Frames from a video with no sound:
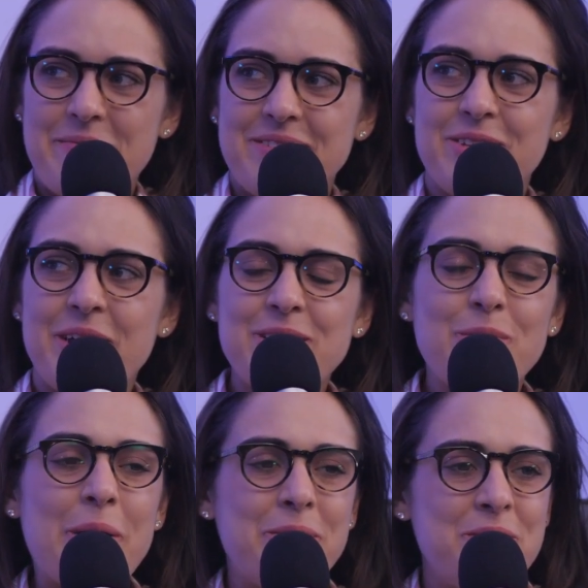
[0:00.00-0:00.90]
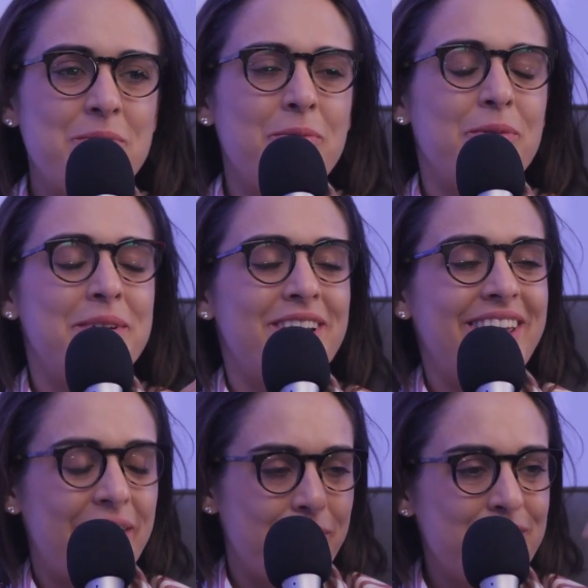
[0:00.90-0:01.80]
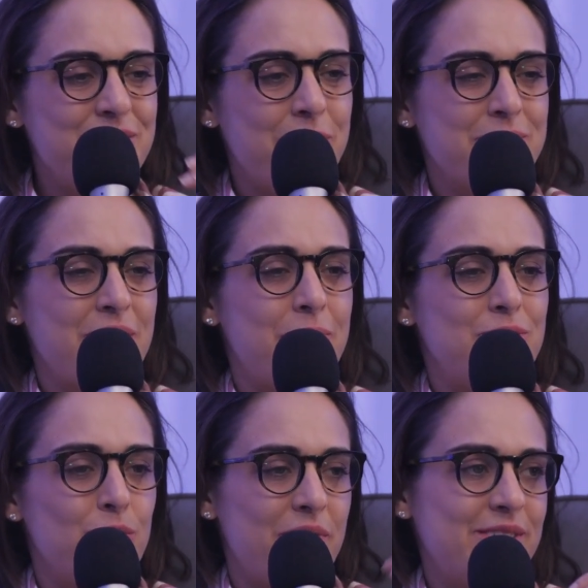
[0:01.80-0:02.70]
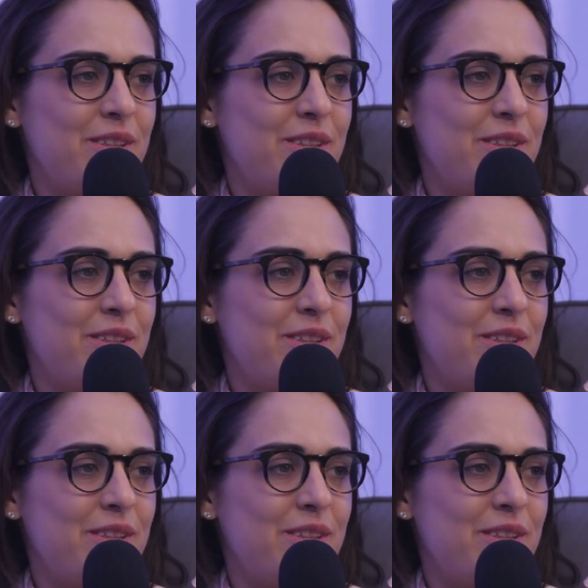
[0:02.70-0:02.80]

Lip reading: So that's why when you read, originally was like, would you invest in